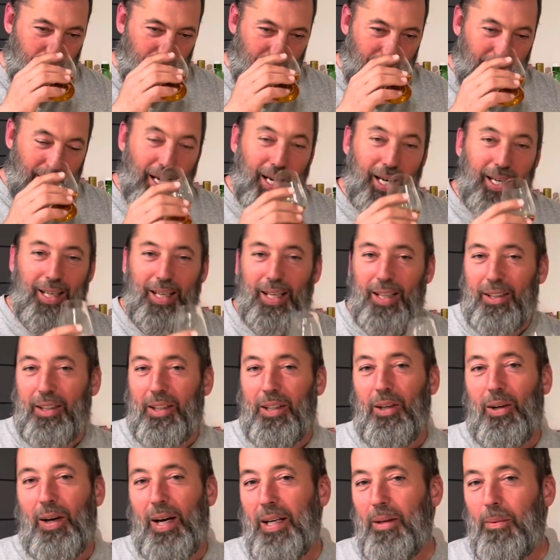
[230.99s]
Yeah,
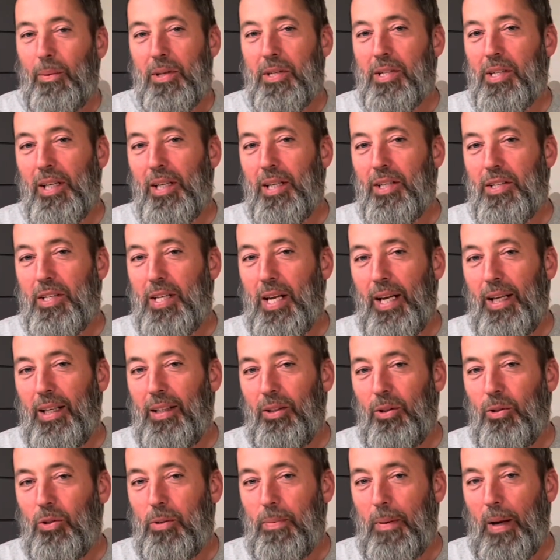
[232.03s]
I wasn't going to say
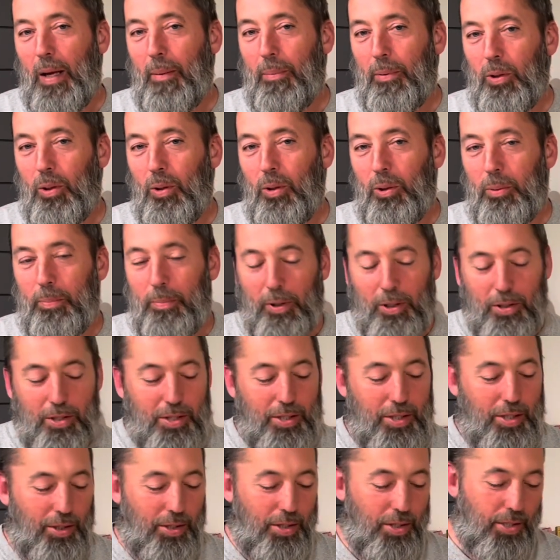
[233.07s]
newspaper or old books
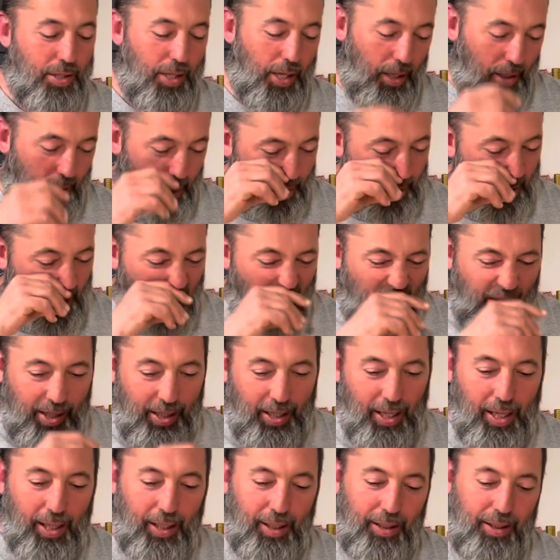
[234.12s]
until you said it. Now I
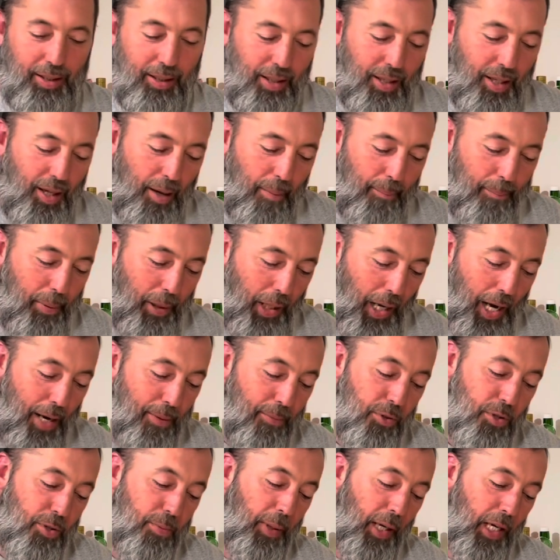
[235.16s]
get it. But I
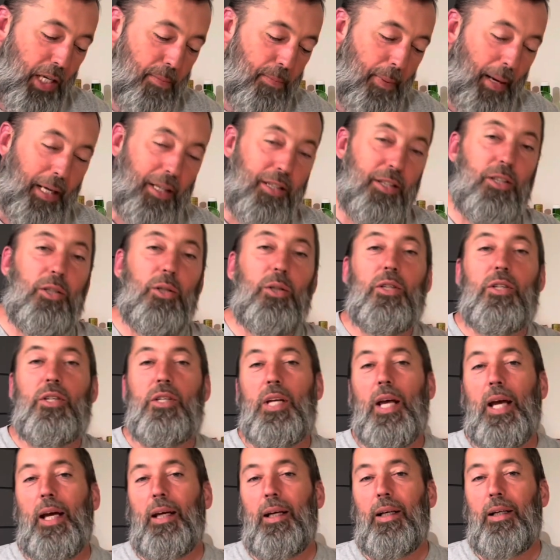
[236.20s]
was expecting you to
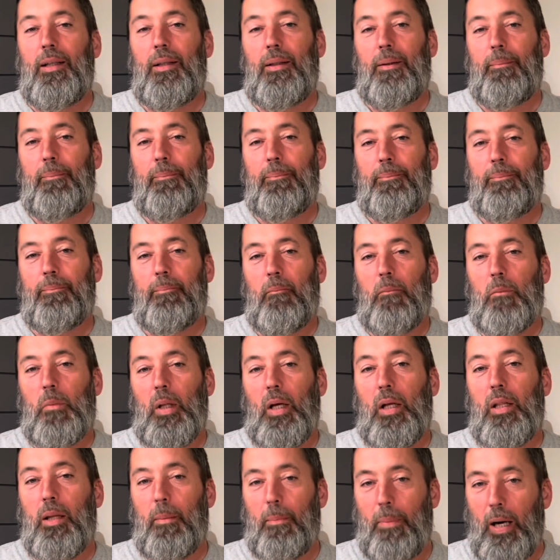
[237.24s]
say
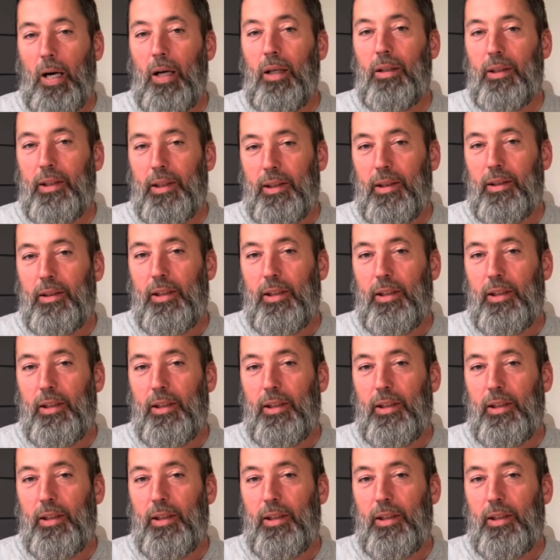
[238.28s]
the barley.